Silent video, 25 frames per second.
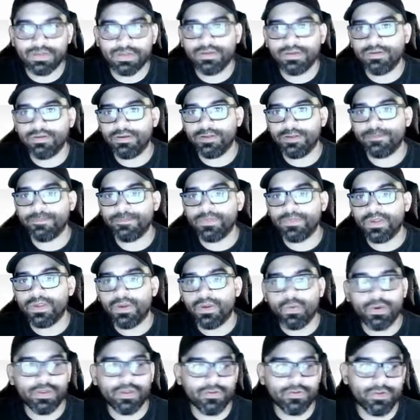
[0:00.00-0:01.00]
right?
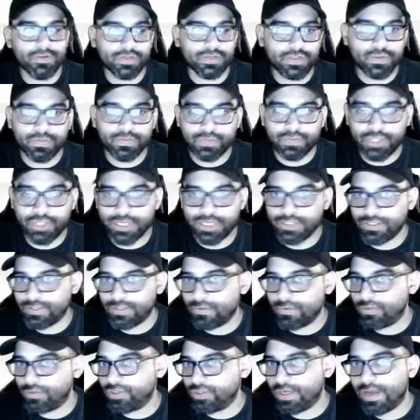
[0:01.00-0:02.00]
Whether it's changing their
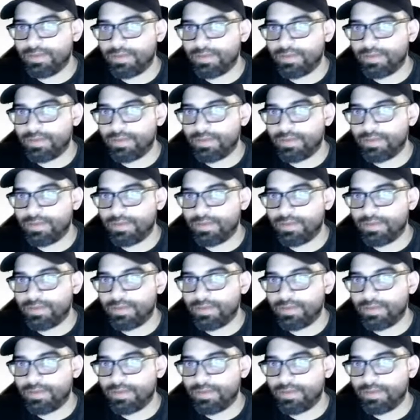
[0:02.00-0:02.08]
jobs,